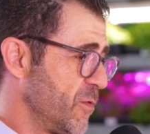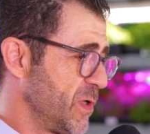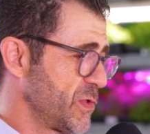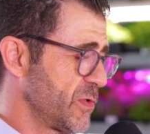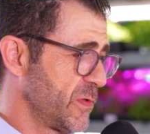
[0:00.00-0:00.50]

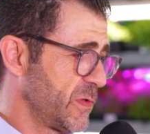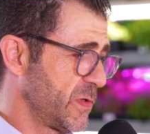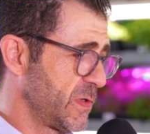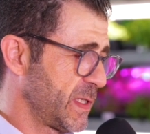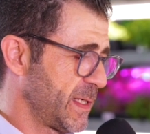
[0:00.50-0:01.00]
We
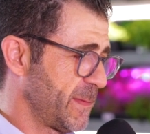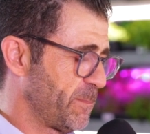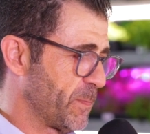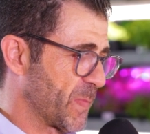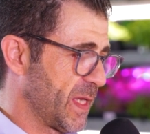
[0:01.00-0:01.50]

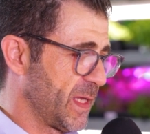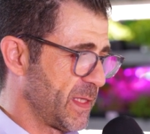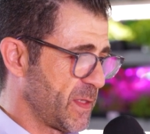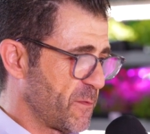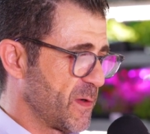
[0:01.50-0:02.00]

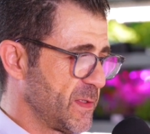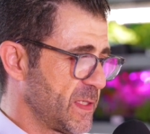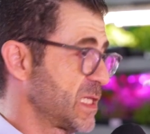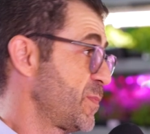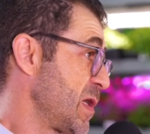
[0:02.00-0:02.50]
do
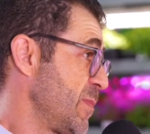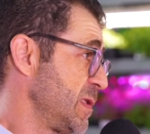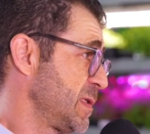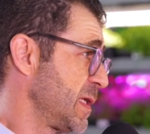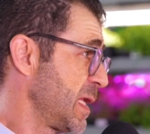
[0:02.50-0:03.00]
different
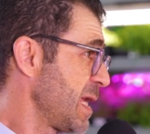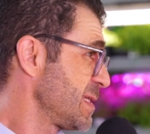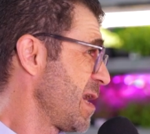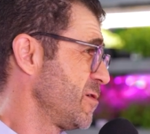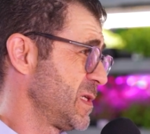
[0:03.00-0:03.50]
experiment in
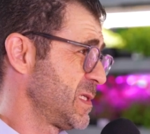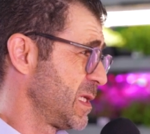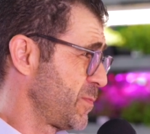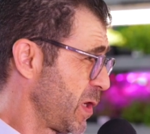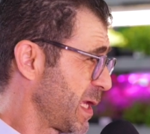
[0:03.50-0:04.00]
glass houses,
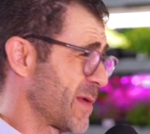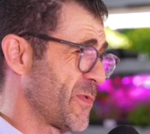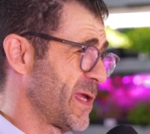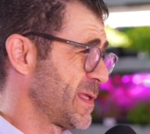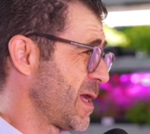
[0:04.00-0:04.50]
in
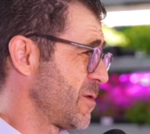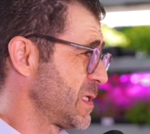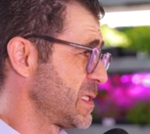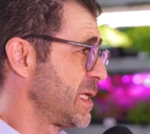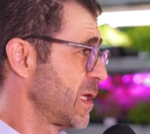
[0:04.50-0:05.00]
polycarbonate
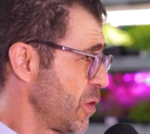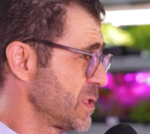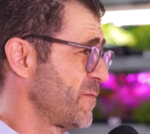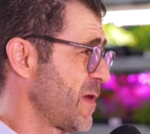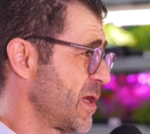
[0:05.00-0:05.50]
houses, in
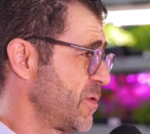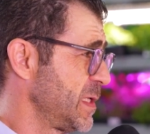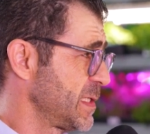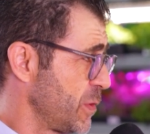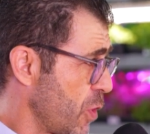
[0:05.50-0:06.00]
closed
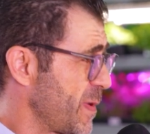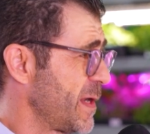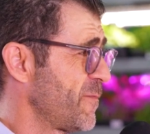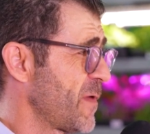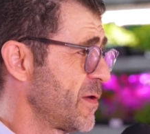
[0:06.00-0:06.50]
environment, in
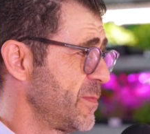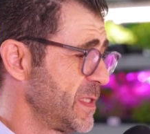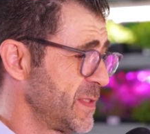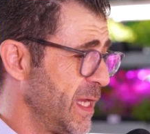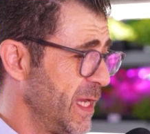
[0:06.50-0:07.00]
open
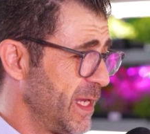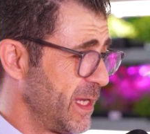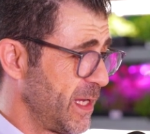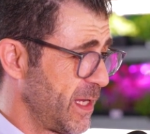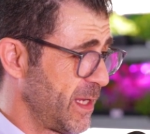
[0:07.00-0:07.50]
environment.
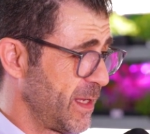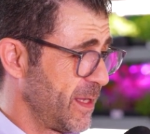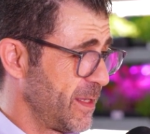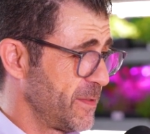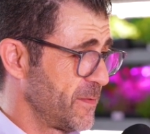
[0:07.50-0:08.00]

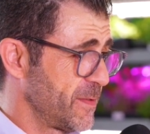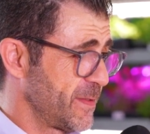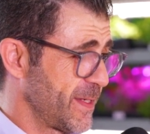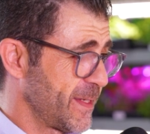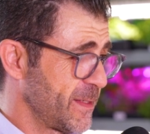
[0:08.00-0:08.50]

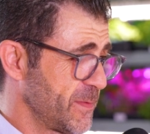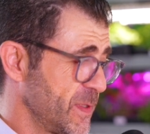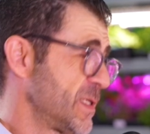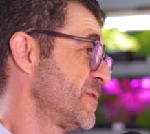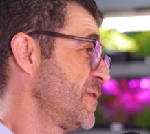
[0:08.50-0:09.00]
And
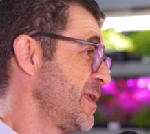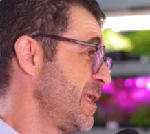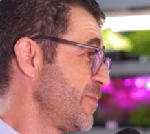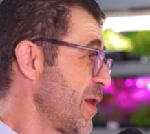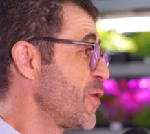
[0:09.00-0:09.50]
this is
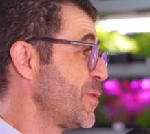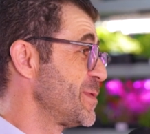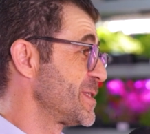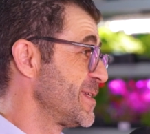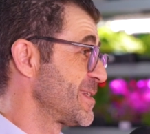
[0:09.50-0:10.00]
finally my hobby
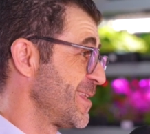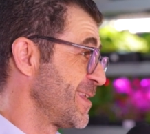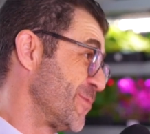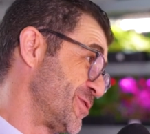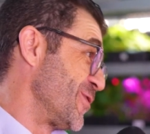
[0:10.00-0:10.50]
business,
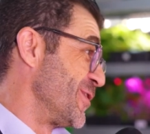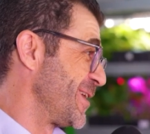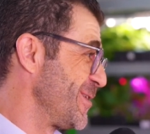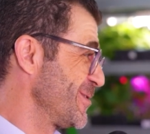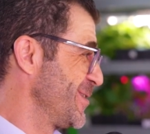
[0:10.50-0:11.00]
and I'm enjoying
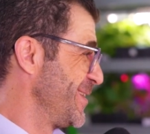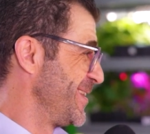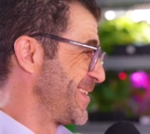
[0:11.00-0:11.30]
it a lot.